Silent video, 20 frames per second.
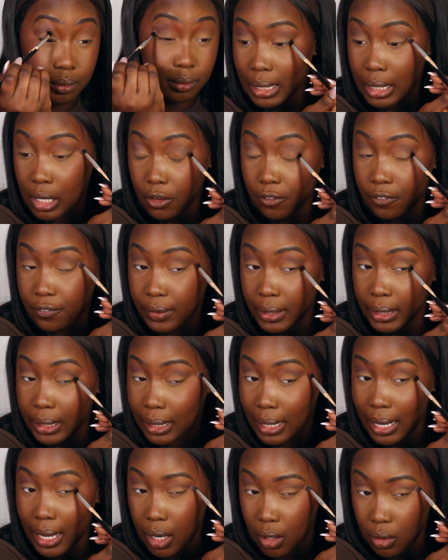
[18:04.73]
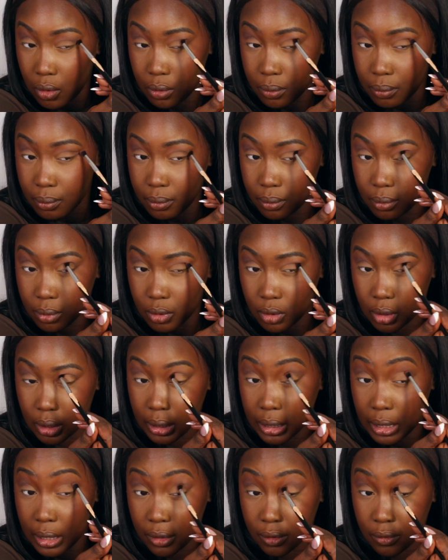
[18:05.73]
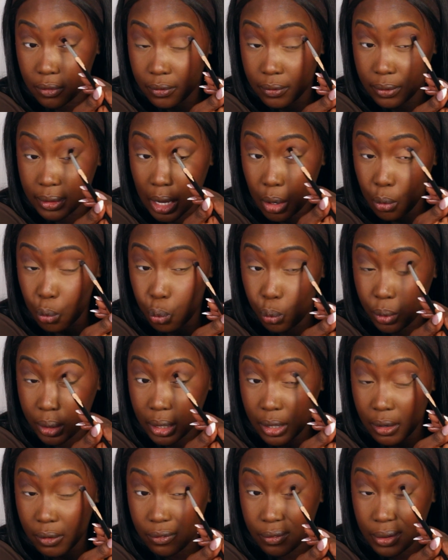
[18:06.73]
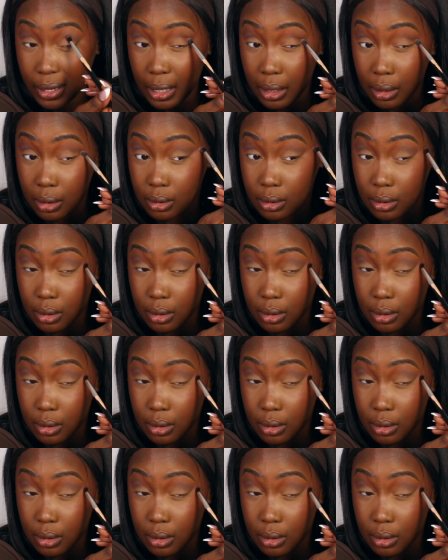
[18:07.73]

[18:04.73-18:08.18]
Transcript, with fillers: And I'll flick it out to give that wing effect.